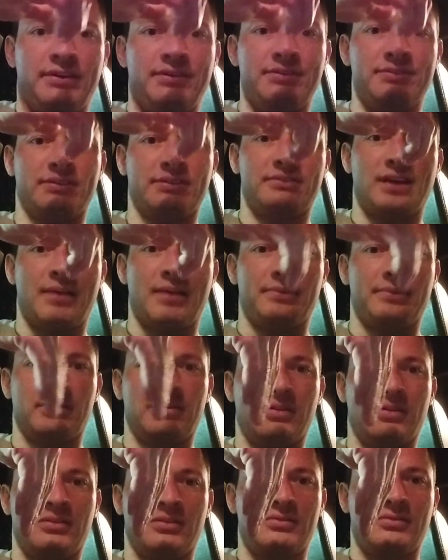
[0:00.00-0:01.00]
here's the top of the
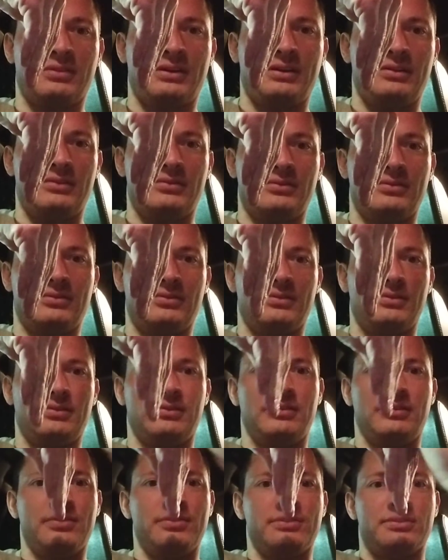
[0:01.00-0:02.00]
concrete,
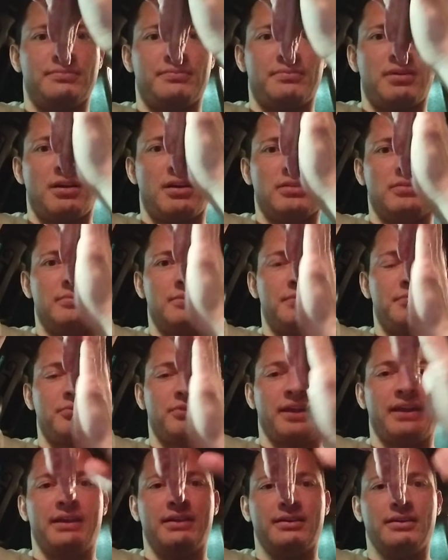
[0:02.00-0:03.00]
here's the bottom, the
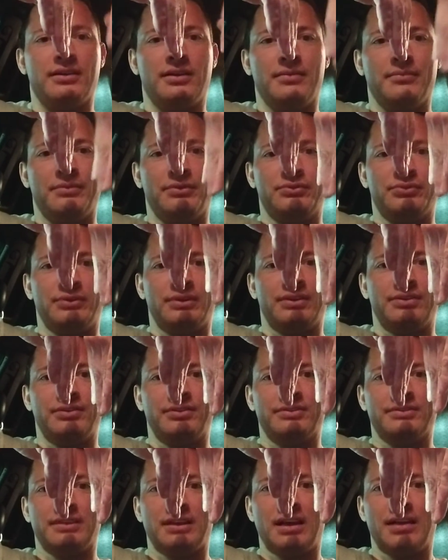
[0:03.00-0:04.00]
break between the
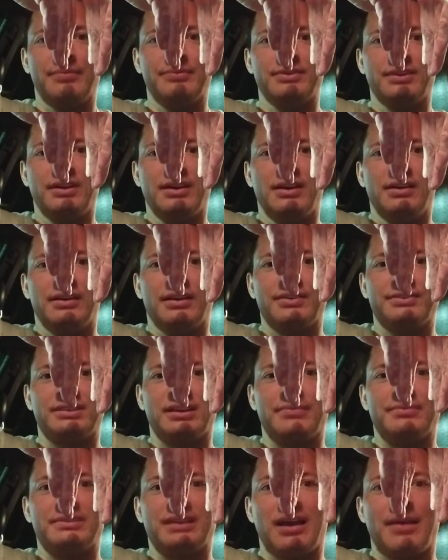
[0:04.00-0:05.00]
two slabs. Now
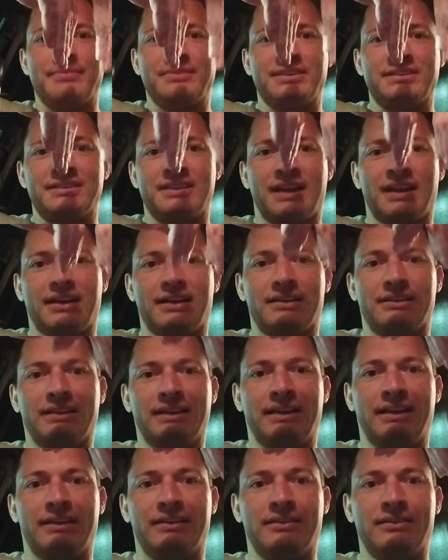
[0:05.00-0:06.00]
sometimes it's not
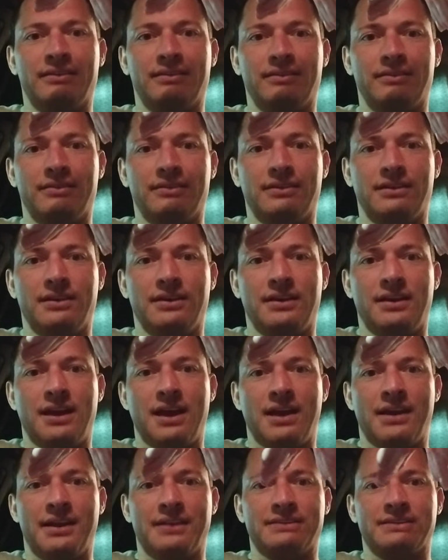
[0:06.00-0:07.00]
clean,
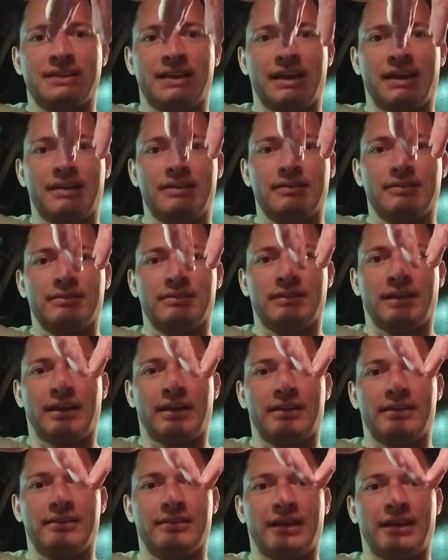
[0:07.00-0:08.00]
and it's like
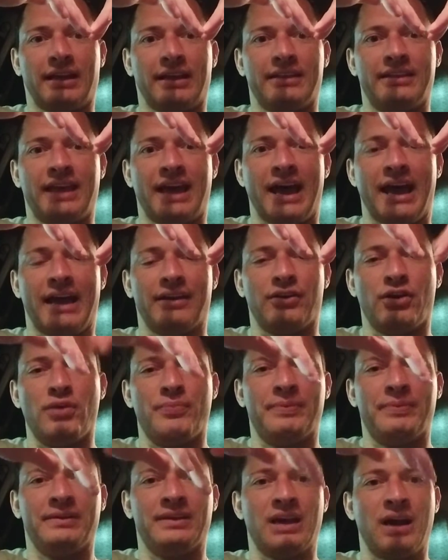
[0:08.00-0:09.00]
that,
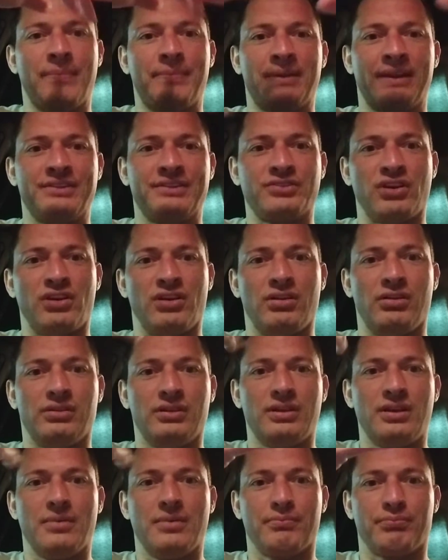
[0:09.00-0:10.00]
opened up, and it's all
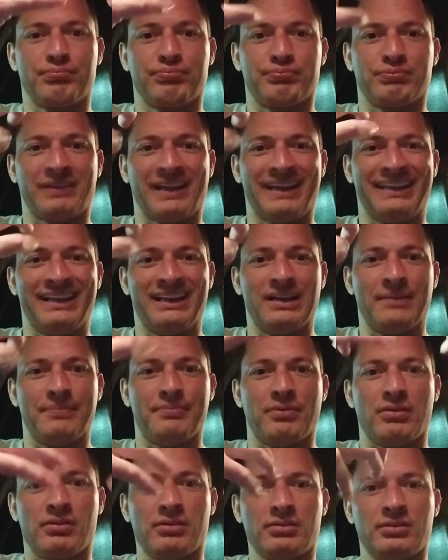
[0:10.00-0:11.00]
breaking
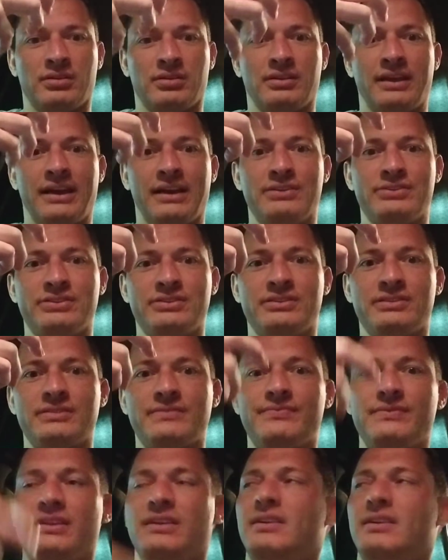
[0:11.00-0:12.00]
apart on the edges.
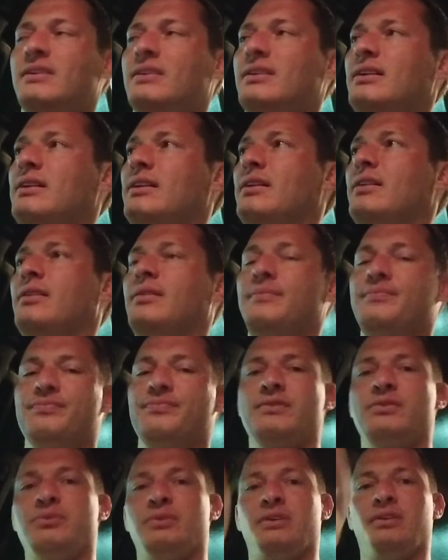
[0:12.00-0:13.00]

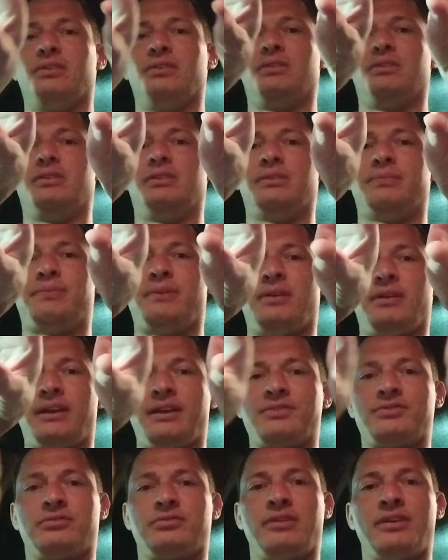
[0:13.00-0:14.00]
Well, the
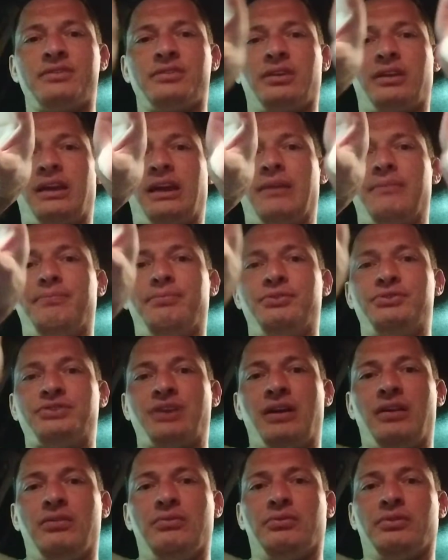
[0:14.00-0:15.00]
polyester resin can't push
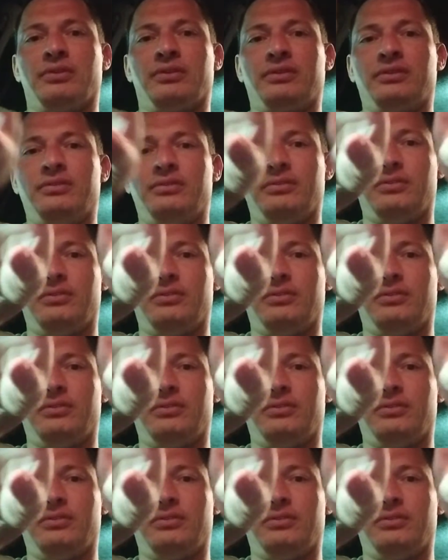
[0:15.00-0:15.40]
outward